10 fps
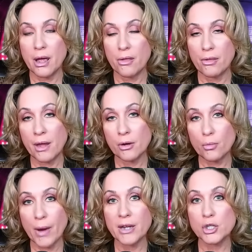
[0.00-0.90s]
they
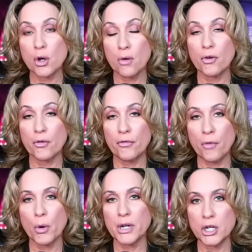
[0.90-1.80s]
had raised over
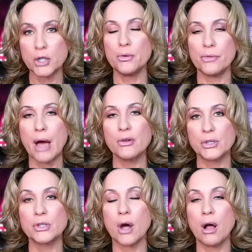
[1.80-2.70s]

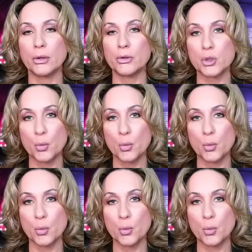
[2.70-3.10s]
$42,000